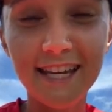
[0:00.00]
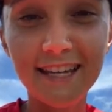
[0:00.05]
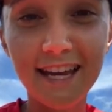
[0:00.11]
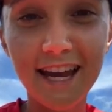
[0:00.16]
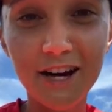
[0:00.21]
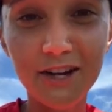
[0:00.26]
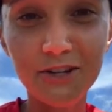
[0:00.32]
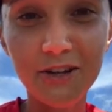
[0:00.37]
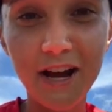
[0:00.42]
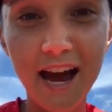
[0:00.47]

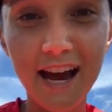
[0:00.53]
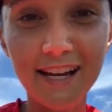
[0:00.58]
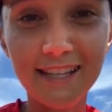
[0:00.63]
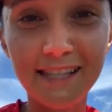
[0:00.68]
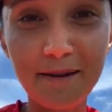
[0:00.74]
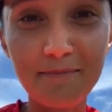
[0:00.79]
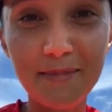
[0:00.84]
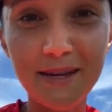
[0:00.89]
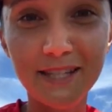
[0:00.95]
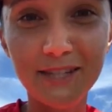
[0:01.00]
care, you
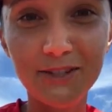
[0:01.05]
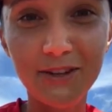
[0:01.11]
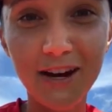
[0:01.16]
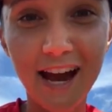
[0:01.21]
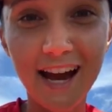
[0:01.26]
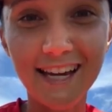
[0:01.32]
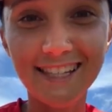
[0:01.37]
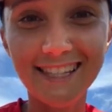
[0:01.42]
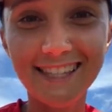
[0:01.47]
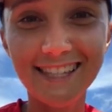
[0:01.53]
guys. I miss you
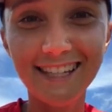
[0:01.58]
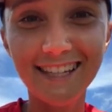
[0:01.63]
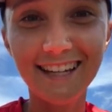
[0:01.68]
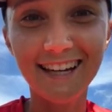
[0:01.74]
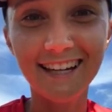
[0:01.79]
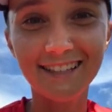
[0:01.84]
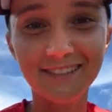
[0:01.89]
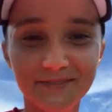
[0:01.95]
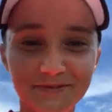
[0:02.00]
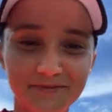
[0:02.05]
guys. See
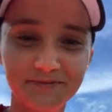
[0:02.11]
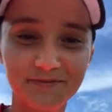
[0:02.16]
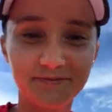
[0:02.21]
ya.